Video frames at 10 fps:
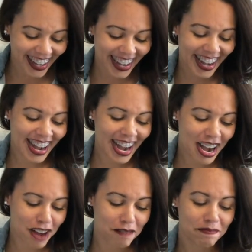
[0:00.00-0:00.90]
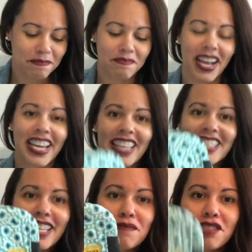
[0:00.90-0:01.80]
Again,
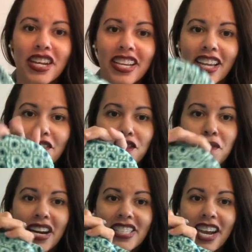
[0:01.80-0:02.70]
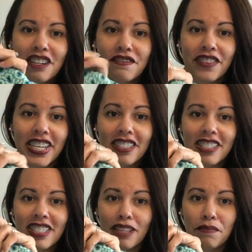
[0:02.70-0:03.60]
same trick. If you want a tighter fit,
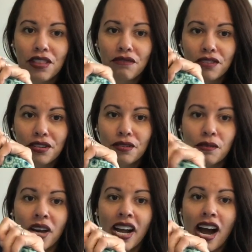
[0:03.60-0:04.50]
just slip it through